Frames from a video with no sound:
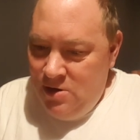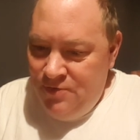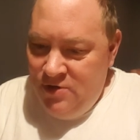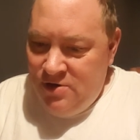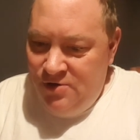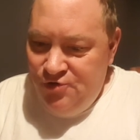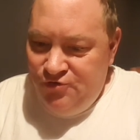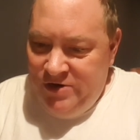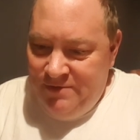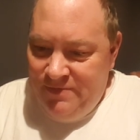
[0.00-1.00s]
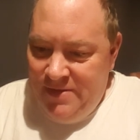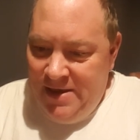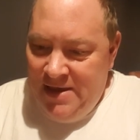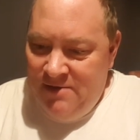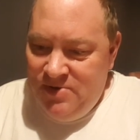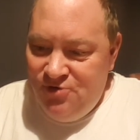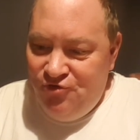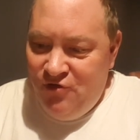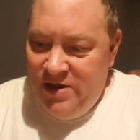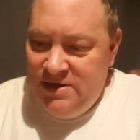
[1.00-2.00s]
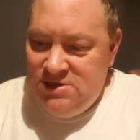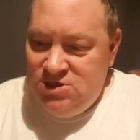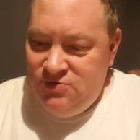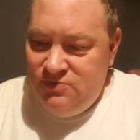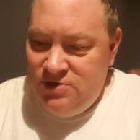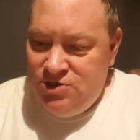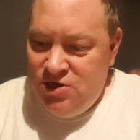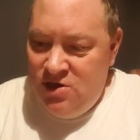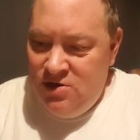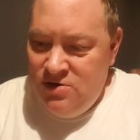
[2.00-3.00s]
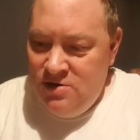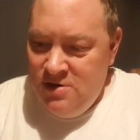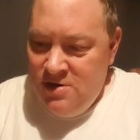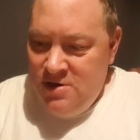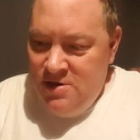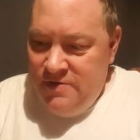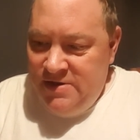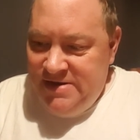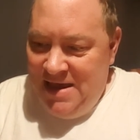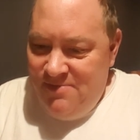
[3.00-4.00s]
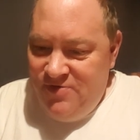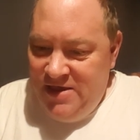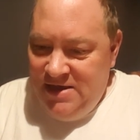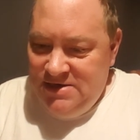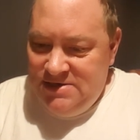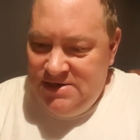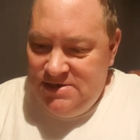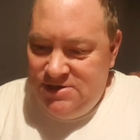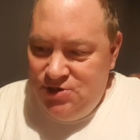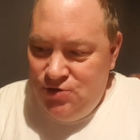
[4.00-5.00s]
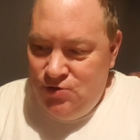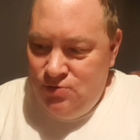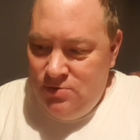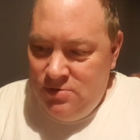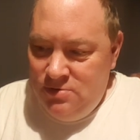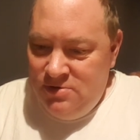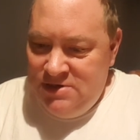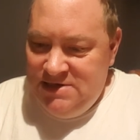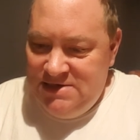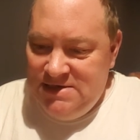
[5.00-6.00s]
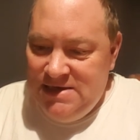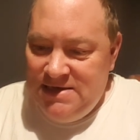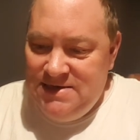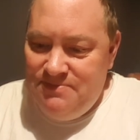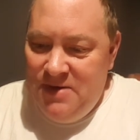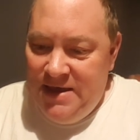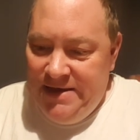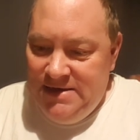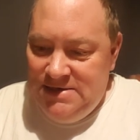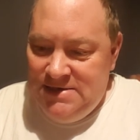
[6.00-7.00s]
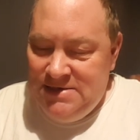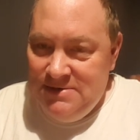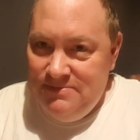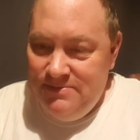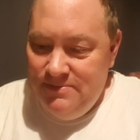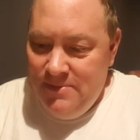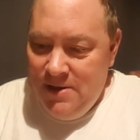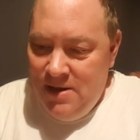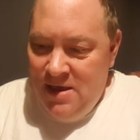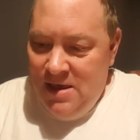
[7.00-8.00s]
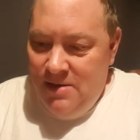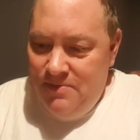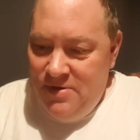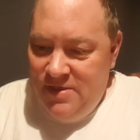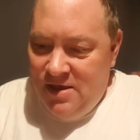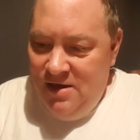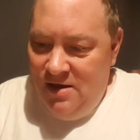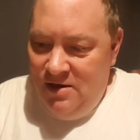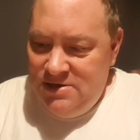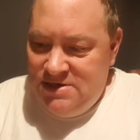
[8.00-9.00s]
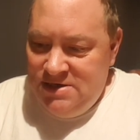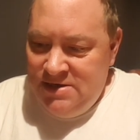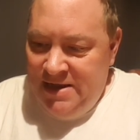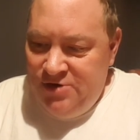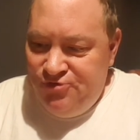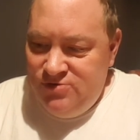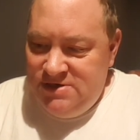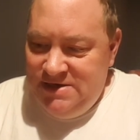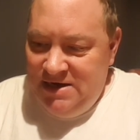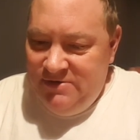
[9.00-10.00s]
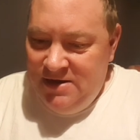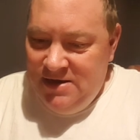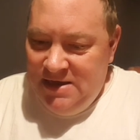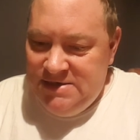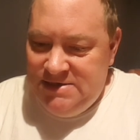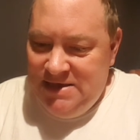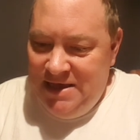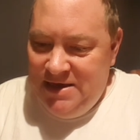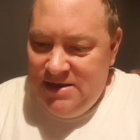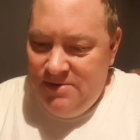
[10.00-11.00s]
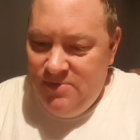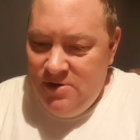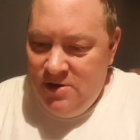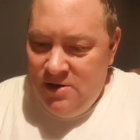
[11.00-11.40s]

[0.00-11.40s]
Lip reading: On the contrary, they have been trying to return the damn things to the designated bays, but the cart's natural steering has taken them